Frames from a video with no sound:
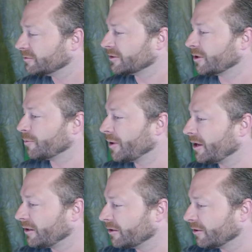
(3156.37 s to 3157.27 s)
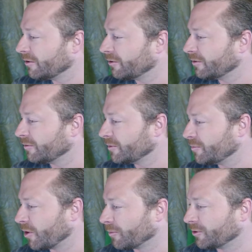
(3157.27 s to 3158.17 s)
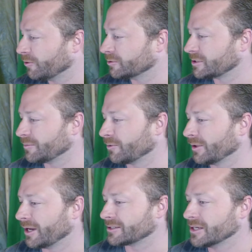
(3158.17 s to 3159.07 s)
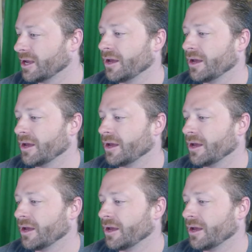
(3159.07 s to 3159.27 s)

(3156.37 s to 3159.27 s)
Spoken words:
On the patio, barbecue, so then relax.